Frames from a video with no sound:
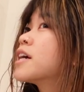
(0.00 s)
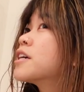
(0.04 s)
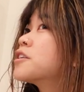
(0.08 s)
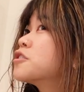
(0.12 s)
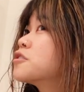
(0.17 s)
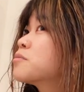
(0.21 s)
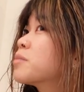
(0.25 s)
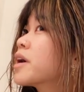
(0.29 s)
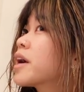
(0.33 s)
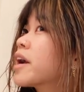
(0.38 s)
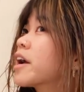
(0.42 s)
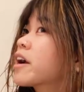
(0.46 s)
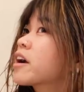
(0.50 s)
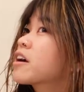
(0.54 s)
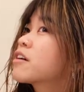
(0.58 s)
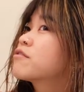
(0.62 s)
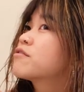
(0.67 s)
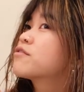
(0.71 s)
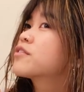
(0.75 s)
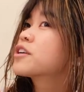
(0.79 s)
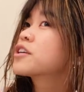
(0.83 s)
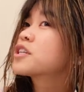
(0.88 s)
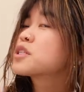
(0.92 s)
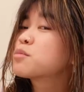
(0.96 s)
I do my hair
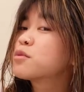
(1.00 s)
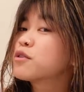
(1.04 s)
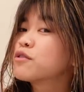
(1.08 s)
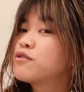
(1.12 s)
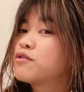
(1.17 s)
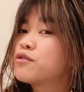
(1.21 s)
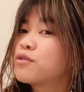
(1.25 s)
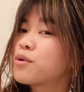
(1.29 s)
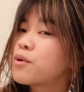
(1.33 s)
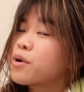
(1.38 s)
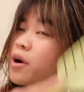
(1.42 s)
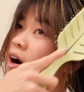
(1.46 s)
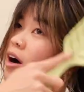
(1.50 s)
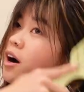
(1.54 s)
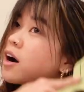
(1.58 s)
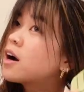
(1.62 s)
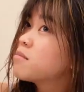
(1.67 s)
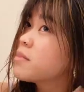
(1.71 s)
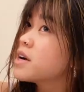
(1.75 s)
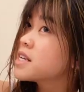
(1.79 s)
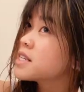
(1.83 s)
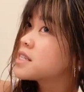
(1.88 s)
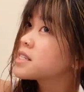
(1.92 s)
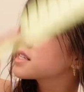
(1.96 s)
first before
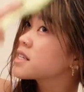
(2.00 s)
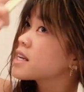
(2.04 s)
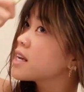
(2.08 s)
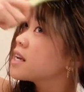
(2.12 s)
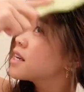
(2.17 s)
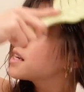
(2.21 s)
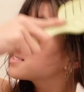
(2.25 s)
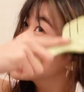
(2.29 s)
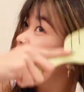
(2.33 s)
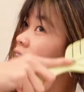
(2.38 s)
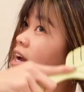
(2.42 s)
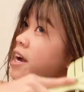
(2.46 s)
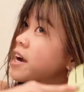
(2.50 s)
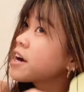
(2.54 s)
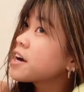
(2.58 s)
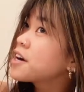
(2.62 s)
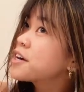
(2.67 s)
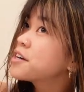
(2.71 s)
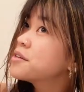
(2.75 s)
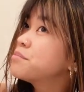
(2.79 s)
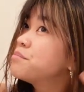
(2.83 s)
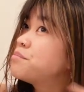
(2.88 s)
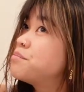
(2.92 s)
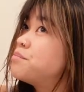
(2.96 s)
my
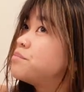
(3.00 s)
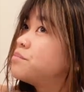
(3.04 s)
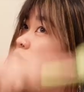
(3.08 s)
skincare.